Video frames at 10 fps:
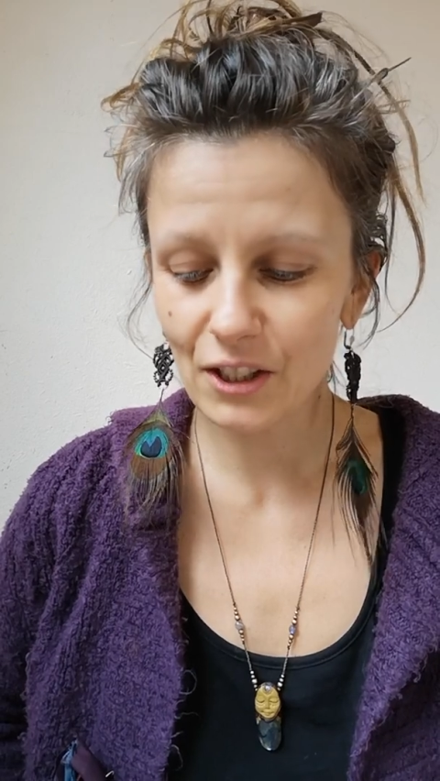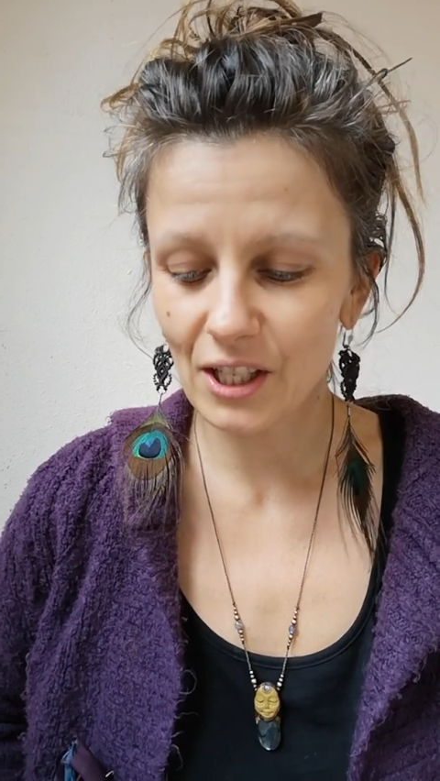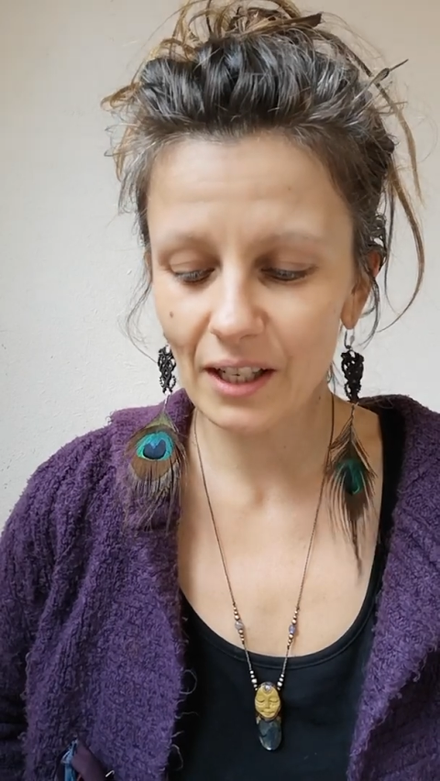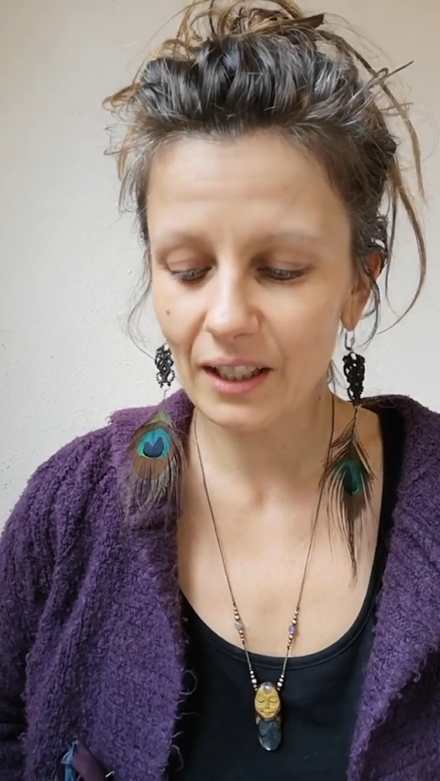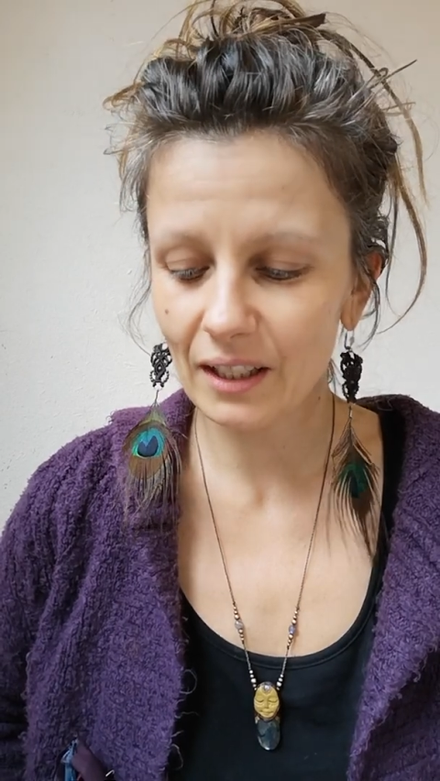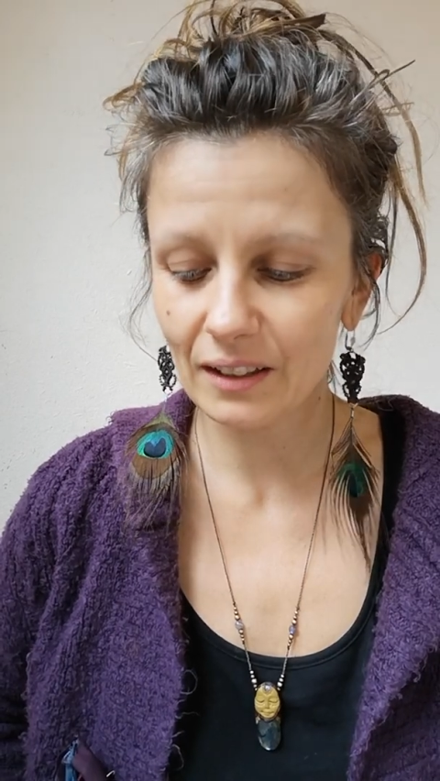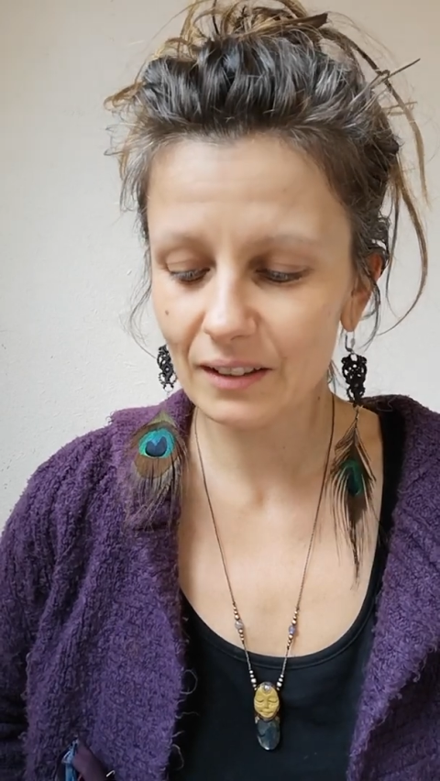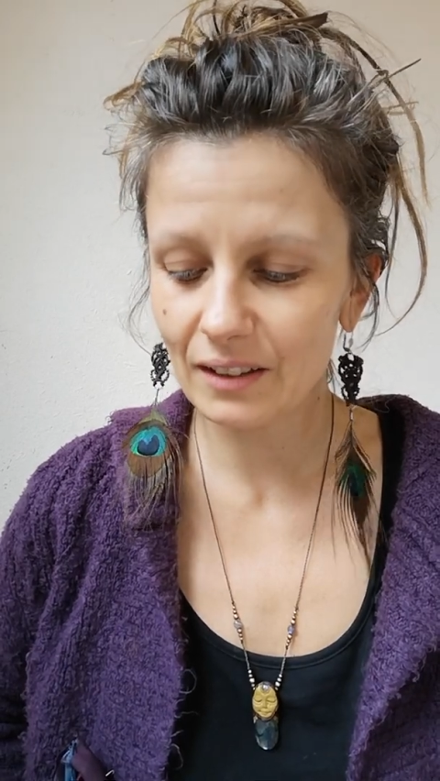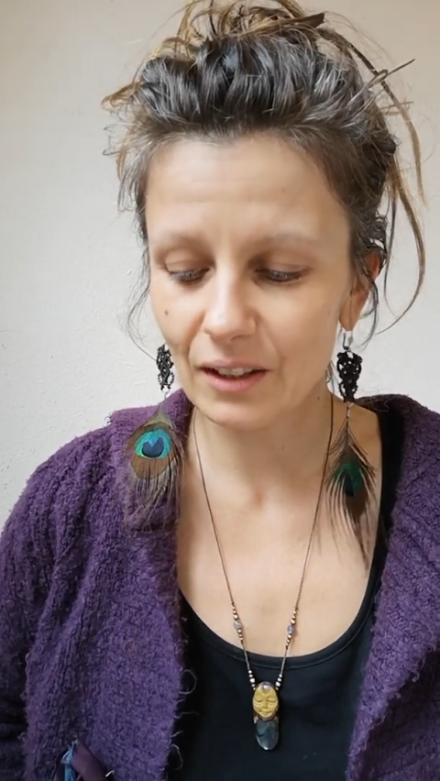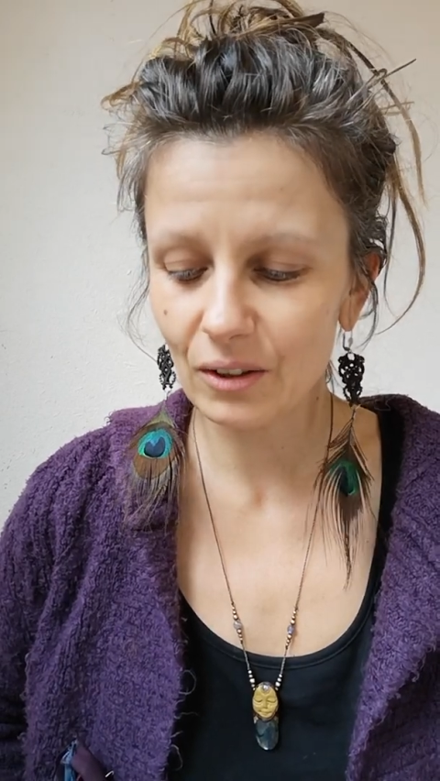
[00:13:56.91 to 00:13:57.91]
shedding
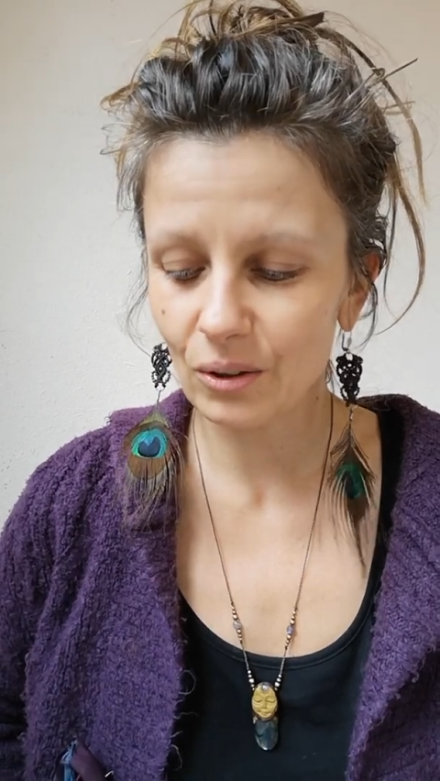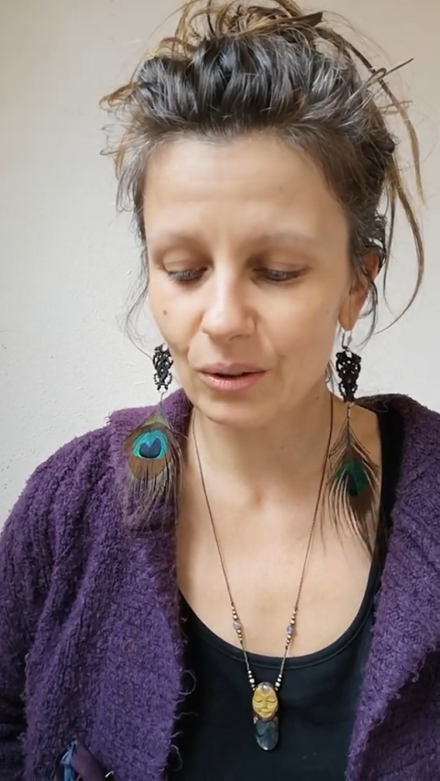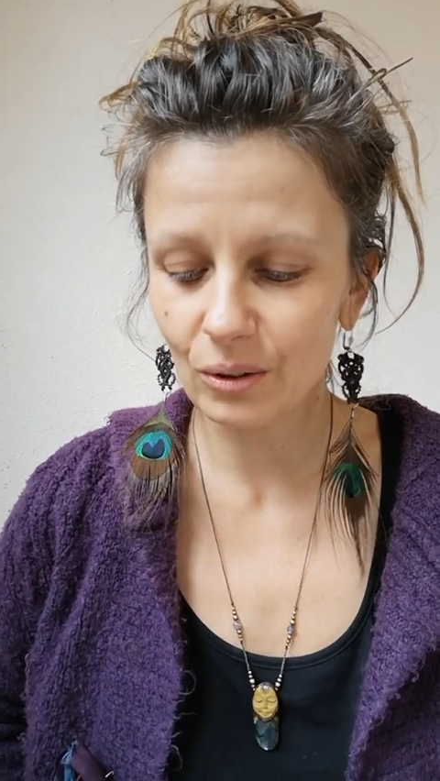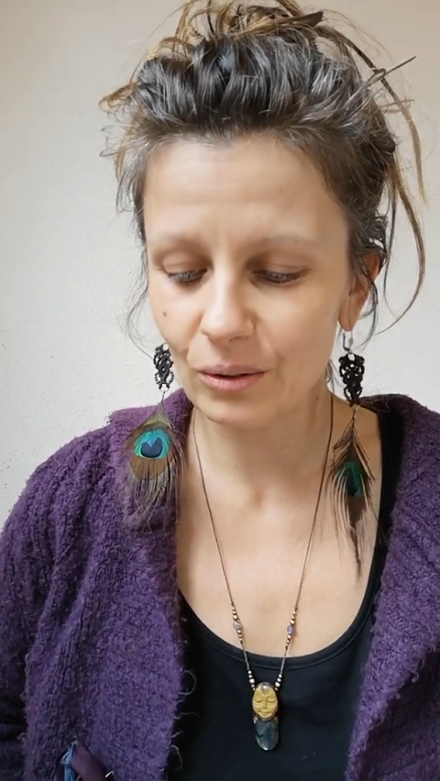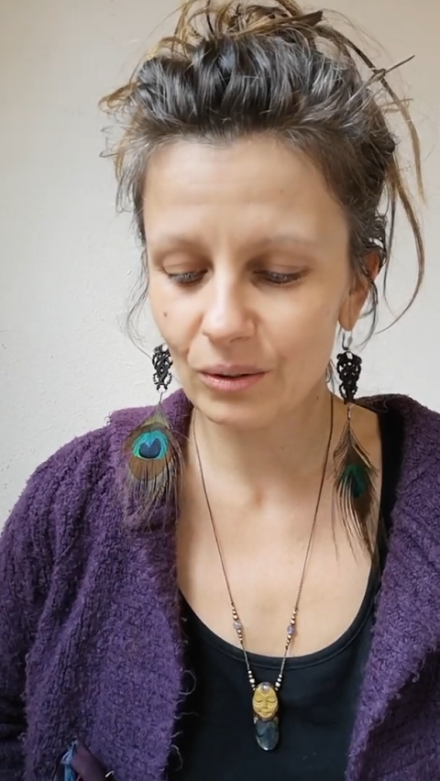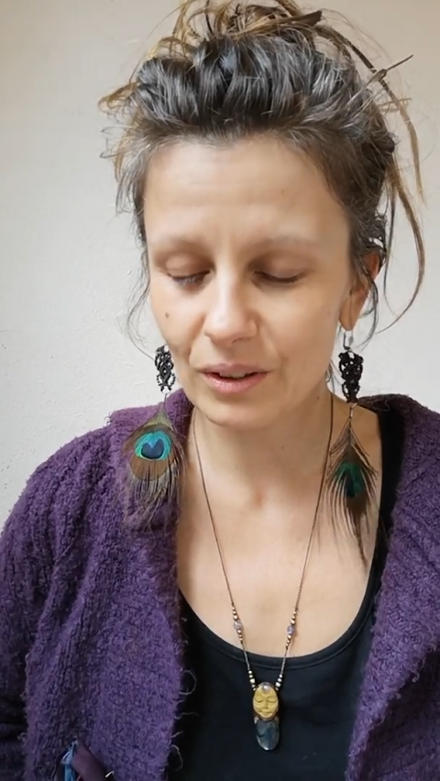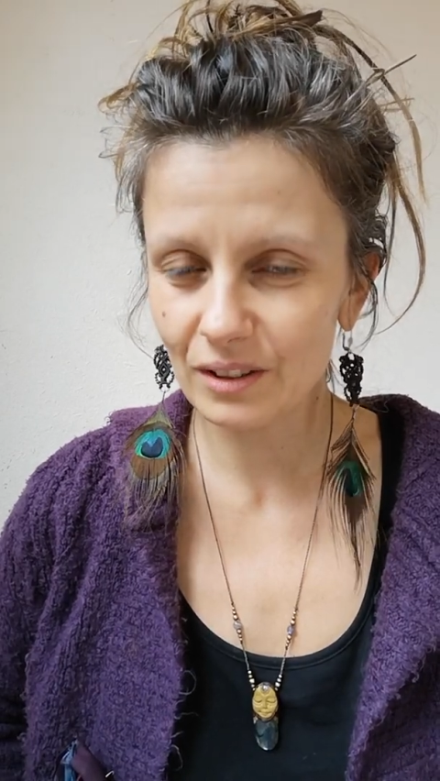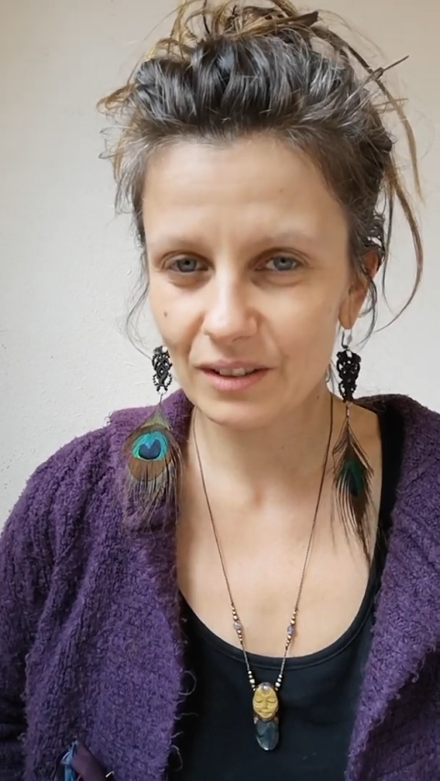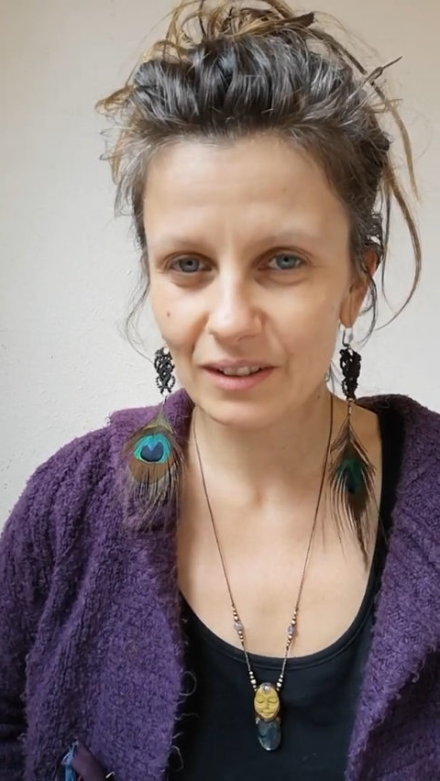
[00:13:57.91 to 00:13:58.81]
the old,